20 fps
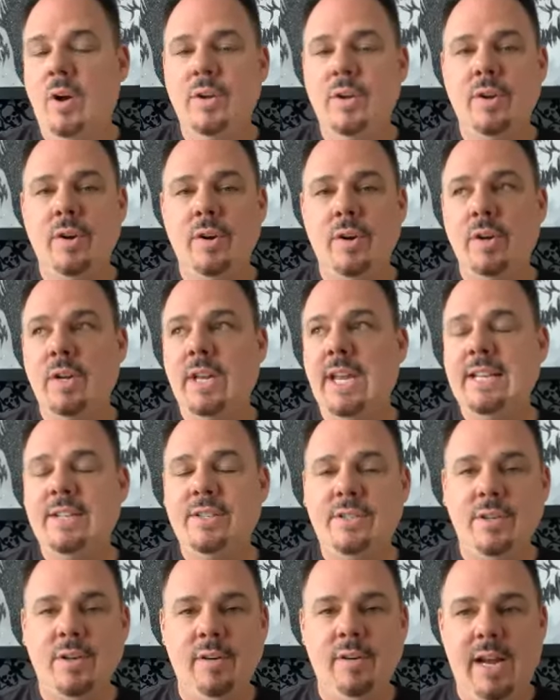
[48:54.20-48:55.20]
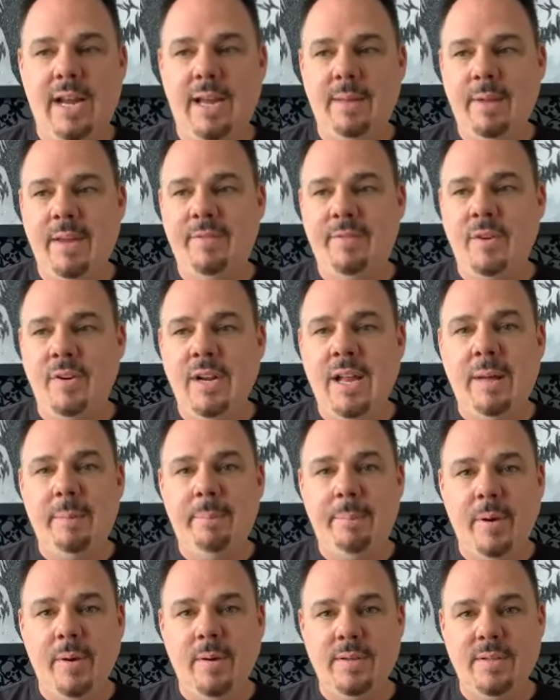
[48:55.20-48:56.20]
on your Instagram, if you're
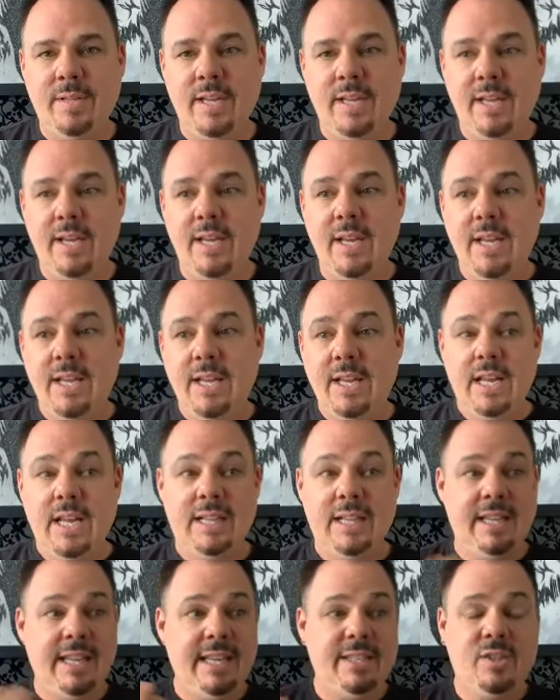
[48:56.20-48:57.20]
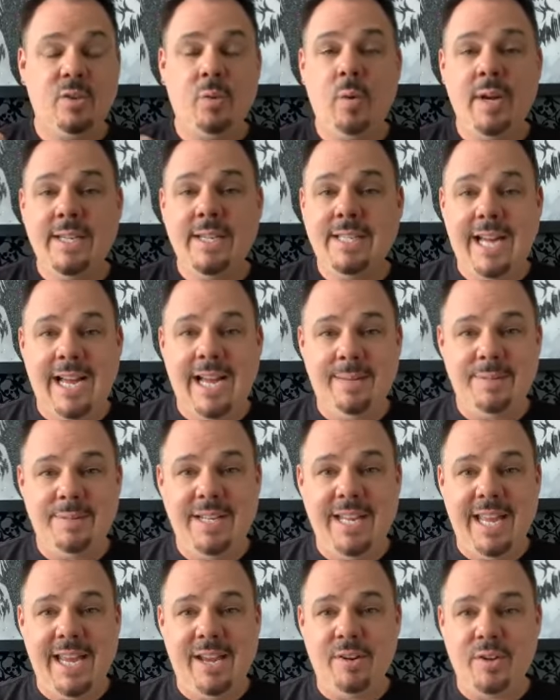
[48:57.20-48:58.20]
not posting at least twenty times a
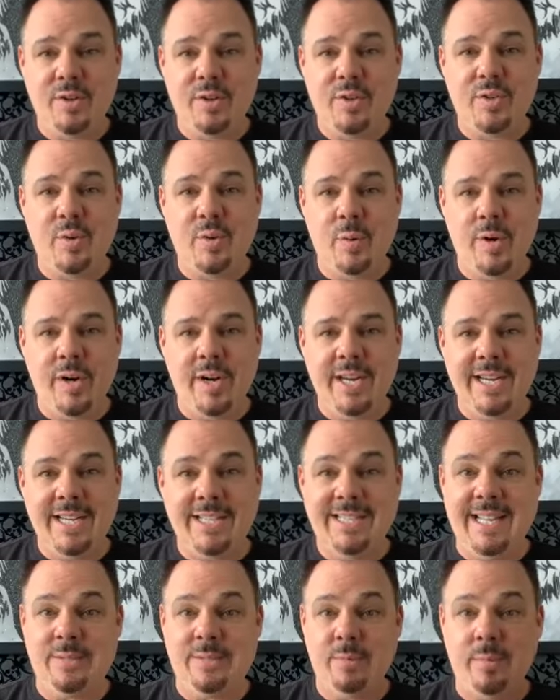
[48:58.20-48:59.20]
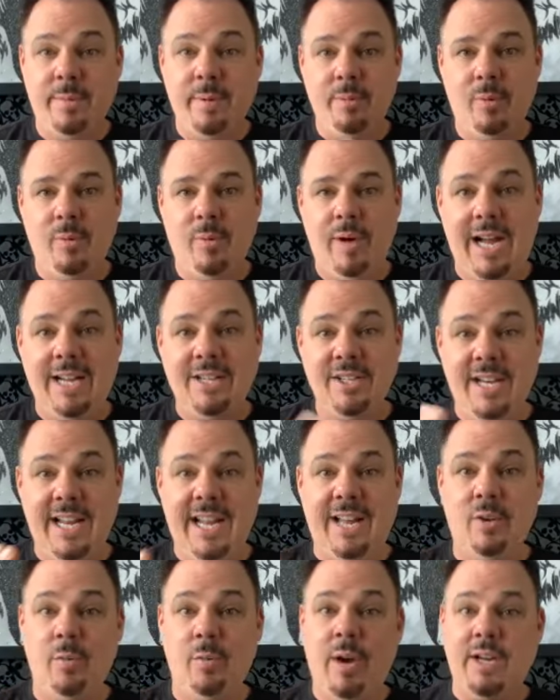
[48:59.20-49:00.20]
day on your story, because that's what people watch, and
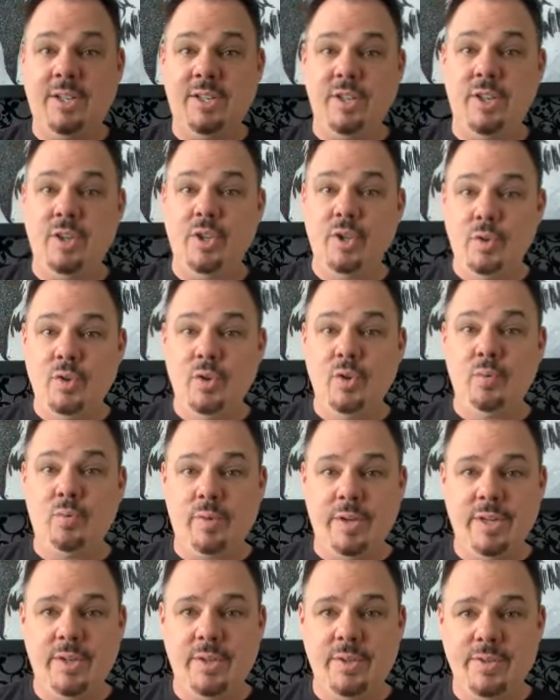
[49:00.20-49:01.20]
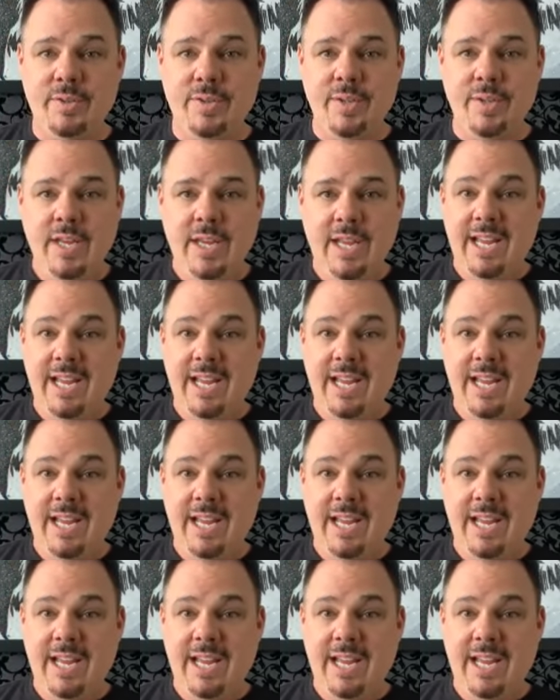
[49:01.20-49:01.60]
now they're watching the YouTube Reels.